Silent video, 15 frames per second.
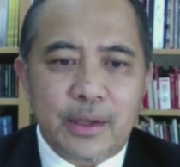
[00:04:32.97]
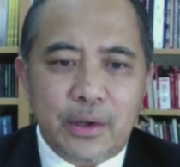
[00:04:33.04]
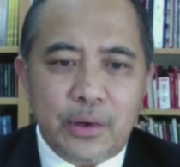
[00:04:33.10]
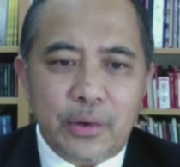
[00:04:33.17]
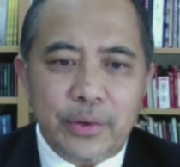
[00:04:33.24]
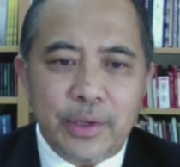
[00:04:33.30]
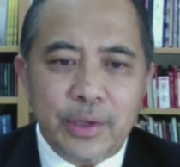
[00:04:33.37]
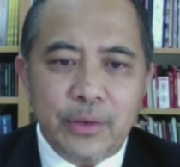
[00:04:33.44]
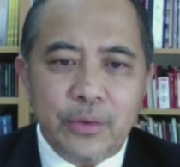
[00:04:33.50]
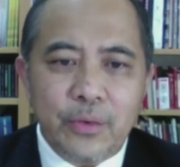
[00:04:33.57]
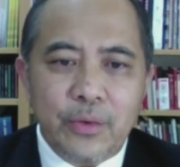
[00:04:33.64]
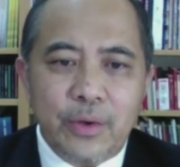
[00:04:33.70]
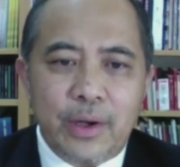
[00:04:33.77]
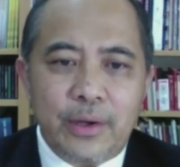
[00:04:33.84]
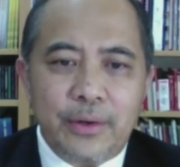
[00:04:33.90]
According
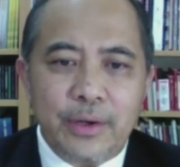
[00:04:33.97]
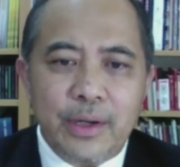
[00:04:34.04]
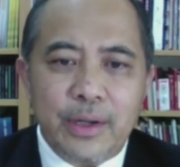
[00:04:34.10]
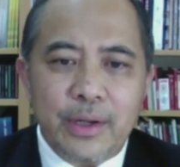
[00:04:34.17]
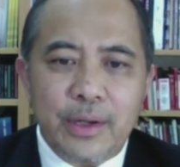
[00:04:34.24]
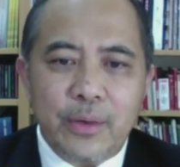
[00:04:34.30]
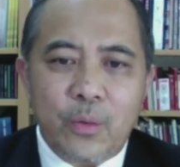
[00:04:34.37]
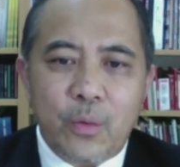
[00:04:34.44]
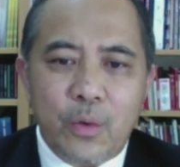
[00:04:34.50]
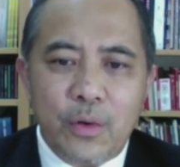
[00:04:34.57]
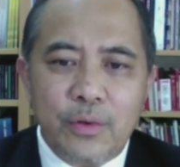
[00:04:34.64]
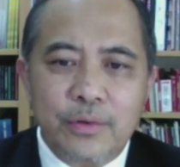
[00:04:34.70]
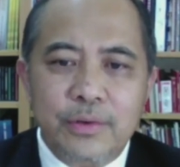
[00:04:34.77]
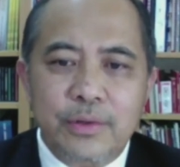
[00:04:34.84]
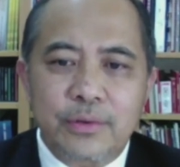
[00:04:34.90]
to ARENA
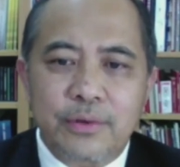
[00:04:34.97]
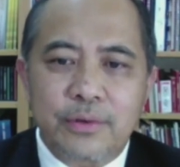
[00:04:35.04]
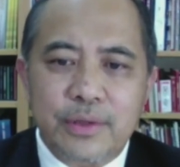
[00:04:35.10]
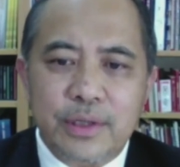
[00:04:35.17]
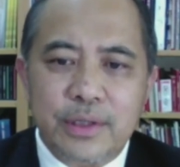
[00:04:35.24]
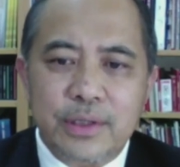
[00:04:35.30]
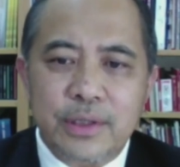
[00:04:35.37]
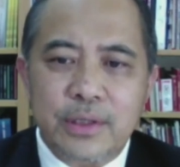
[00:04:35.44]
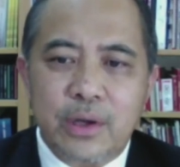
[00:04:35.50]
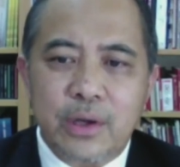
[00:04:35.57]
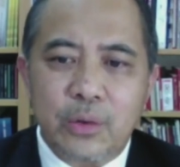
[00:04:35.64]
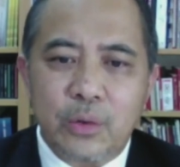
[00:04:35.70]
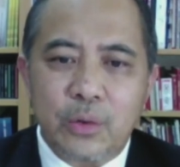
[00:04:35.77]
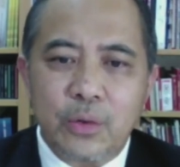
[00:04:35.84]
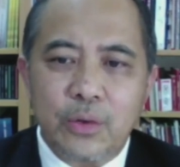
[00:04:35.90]
World's Transition
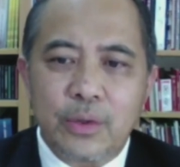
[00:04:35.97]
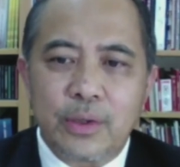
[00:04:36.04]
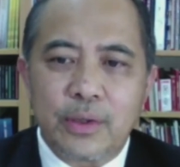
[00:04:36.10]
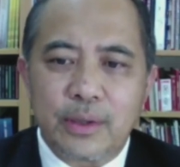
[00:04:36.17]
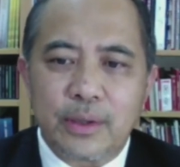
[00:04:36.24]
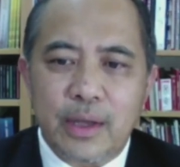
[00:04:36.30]
Outlook,